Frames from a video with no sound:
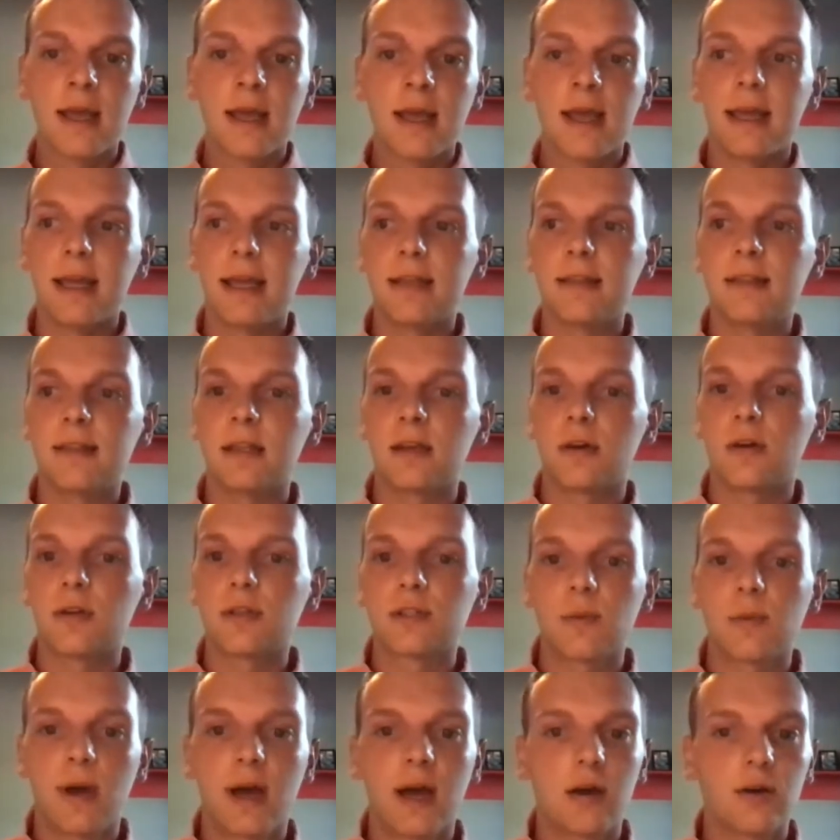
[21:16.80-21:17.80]
and then
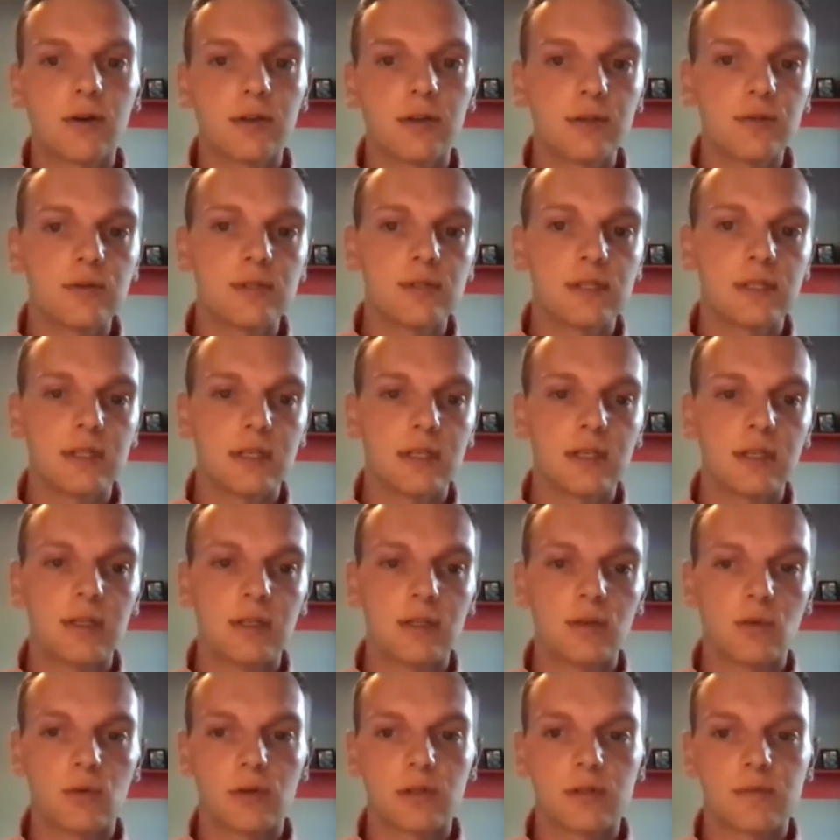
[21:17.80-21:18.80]
also how you see
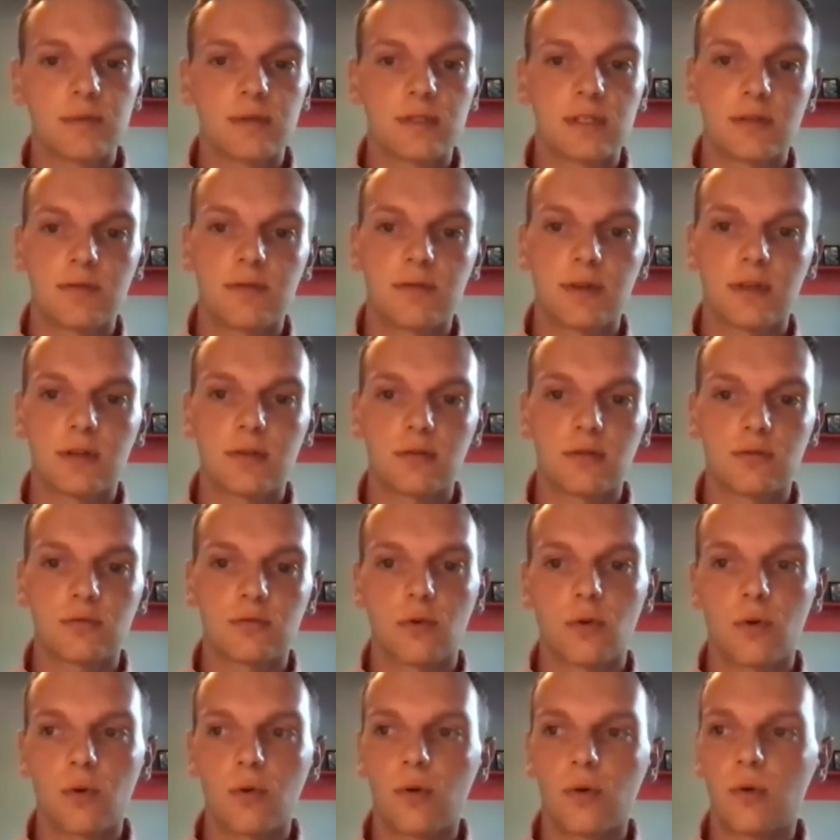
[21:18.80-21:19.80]
your specific
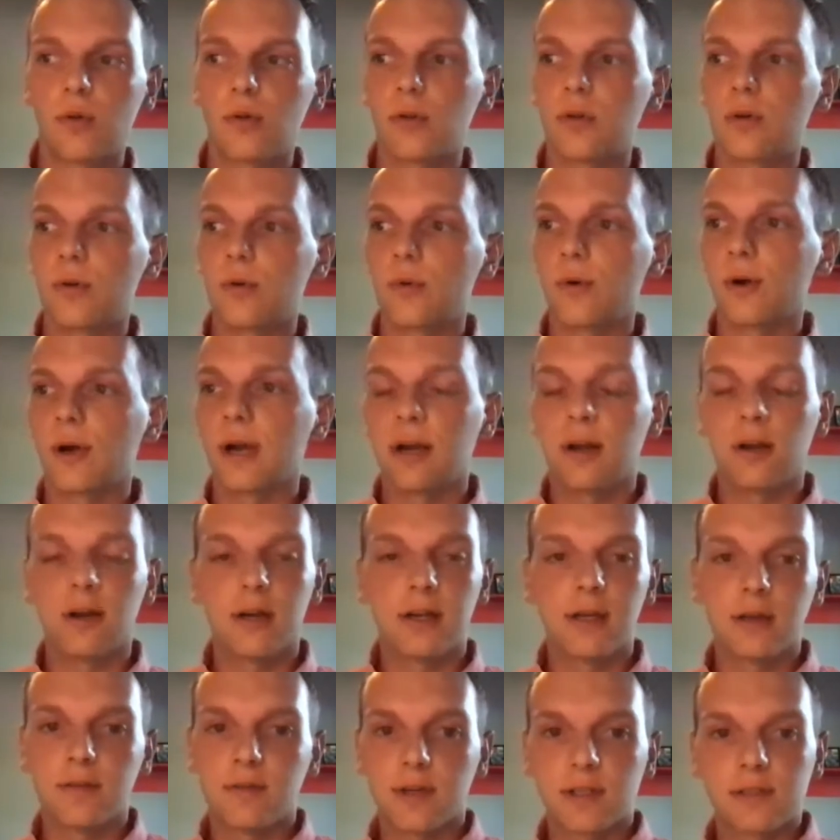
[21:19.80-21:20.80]
role or
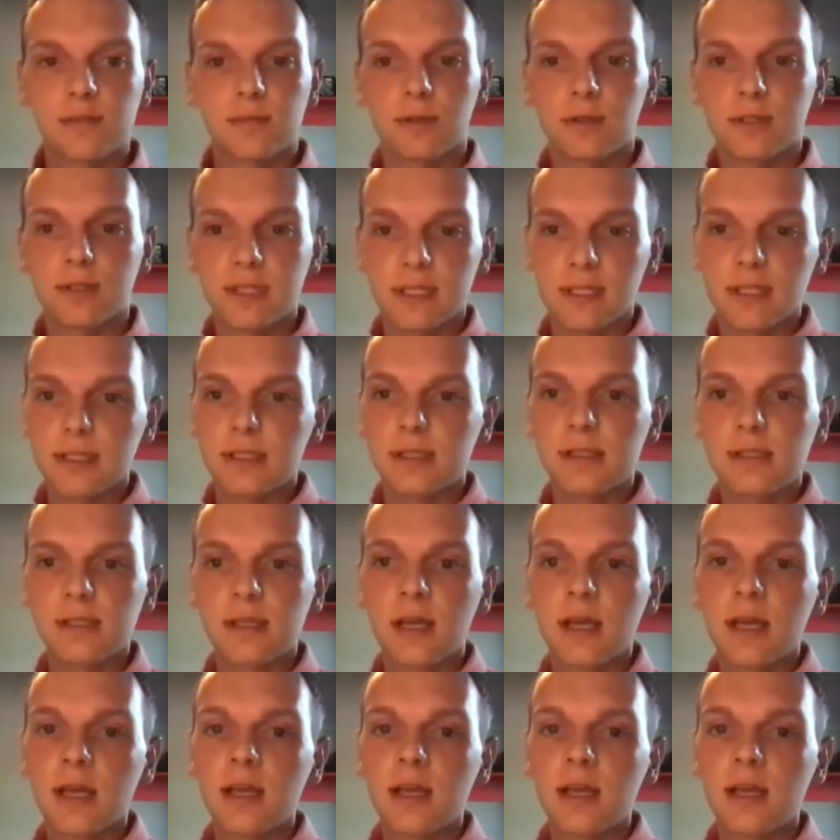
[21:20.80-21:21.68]
area of expertise